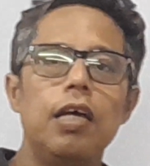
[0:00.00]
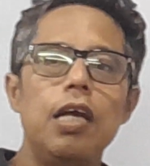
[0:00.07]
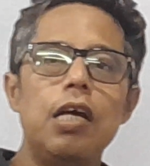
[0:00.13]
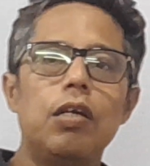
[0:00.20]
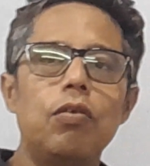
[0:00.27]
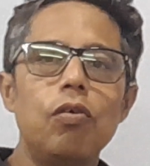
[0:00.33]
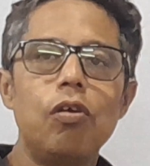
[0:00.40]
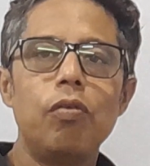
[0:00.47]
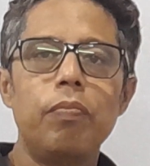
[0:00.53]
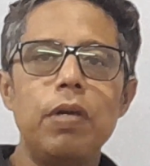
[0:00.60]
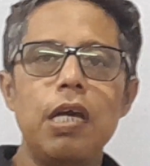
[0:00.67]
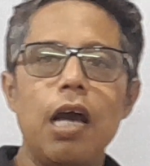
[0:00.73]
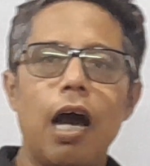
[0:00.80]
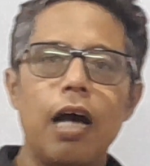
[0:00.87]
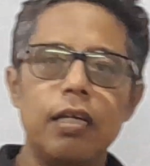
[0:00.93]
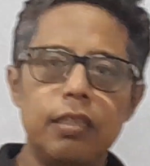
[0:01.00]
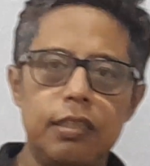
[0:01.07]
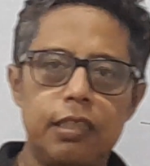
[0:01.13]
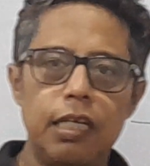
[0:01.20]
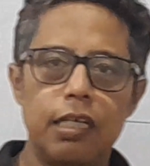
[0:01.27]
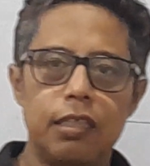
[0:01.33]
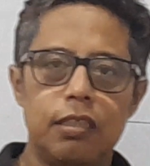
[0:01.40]
It will be
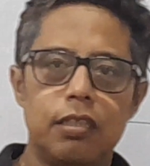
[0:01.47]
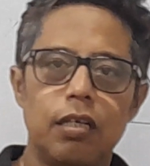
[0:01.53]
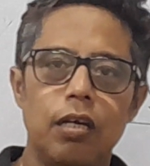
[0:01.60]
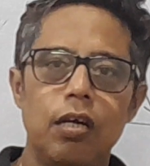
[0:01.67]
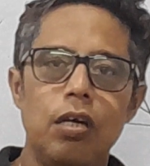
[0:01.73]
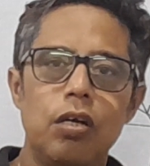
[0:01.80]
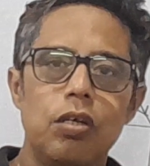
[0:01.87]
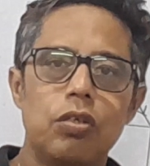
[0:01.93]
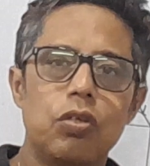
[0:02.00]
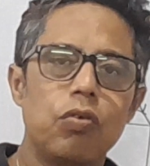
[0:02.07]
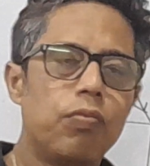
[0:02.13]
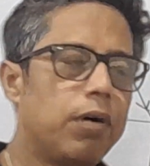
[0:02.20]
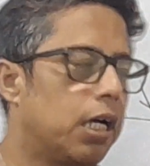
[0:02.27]
unchanged. So